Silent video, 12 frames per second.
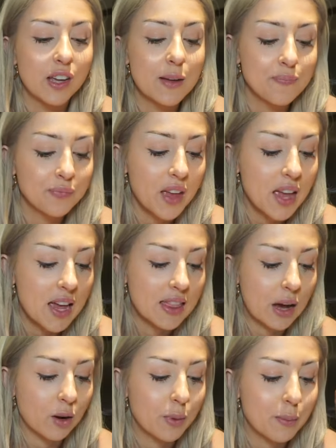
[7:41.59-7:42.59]
and
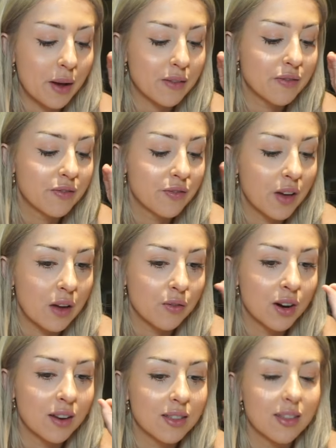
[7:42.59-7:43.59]
that would be my favorite